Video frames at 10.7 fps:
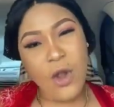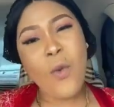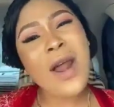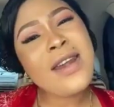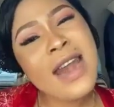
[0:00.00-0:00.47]

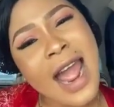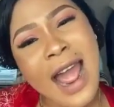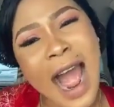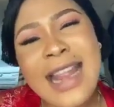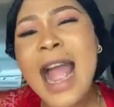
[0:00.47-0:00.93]
When
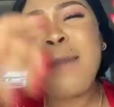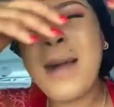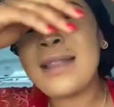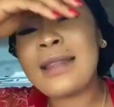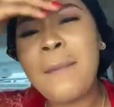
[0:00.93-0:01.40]
I am
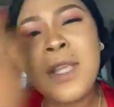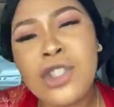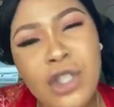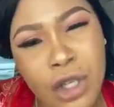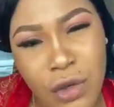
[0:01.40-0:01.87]
anta
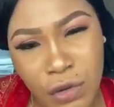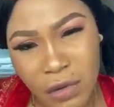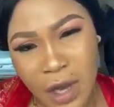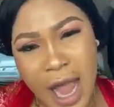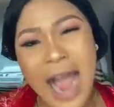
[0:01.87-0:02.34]
miss you.